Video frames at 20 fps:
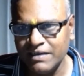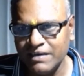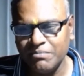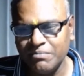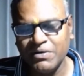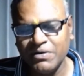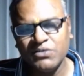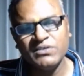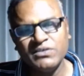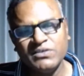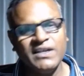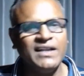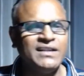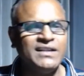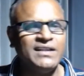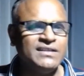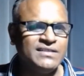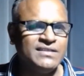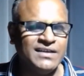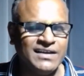about
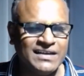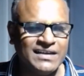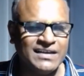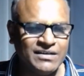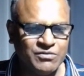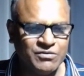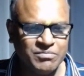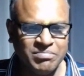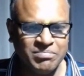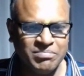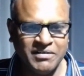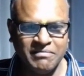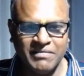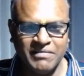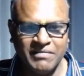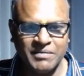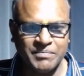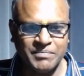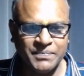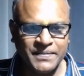anything. No
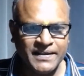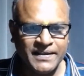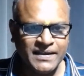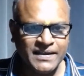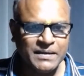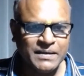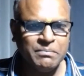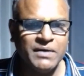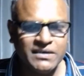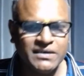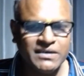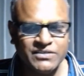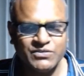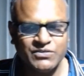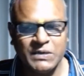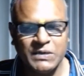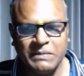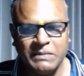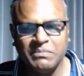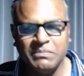problem. But it
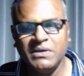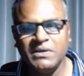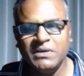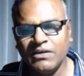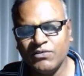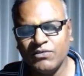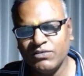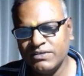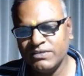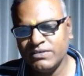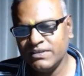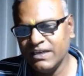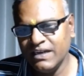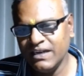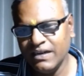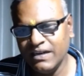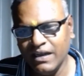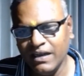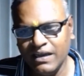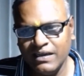should be a question
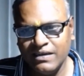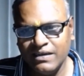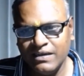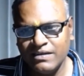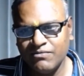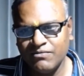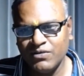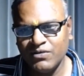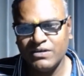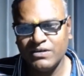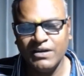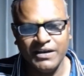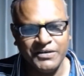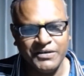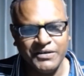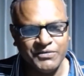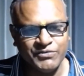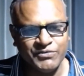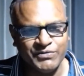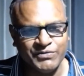like, "What are
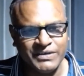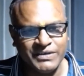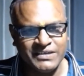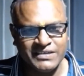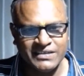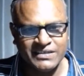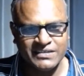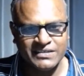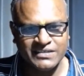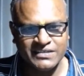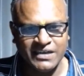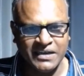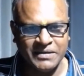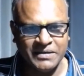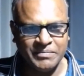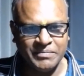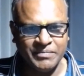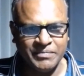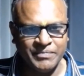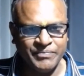you doing this
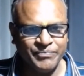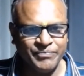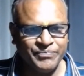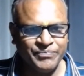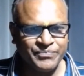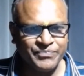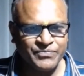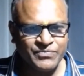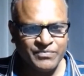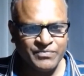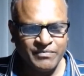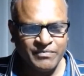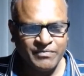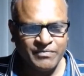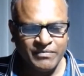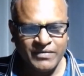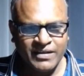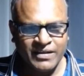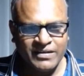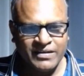time?
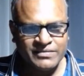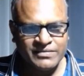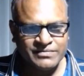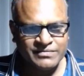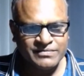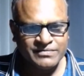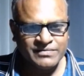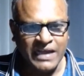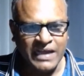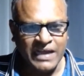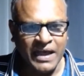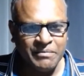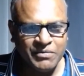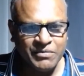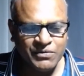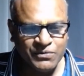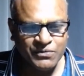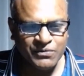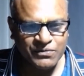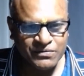Have
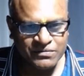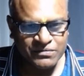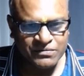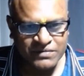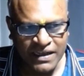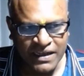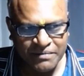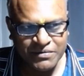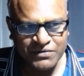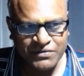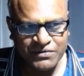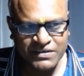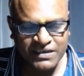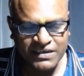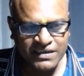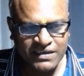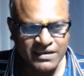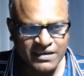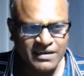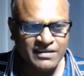you
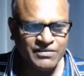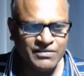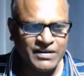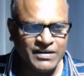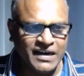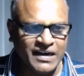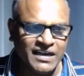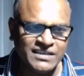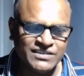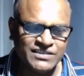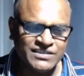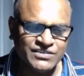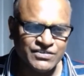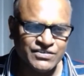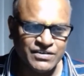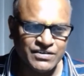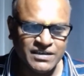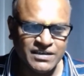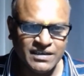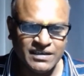taken your lunch
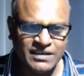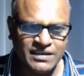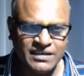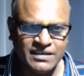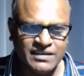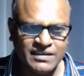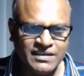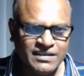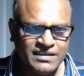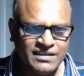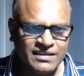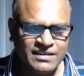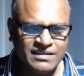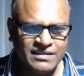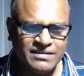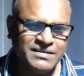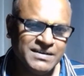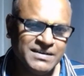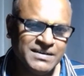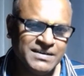today?"
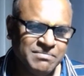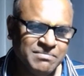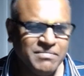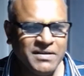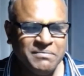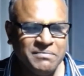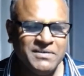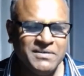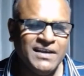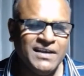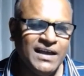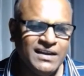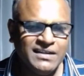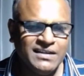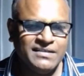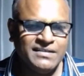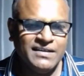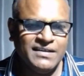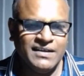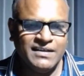Or it may be
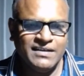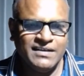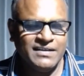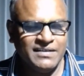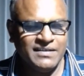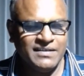anything.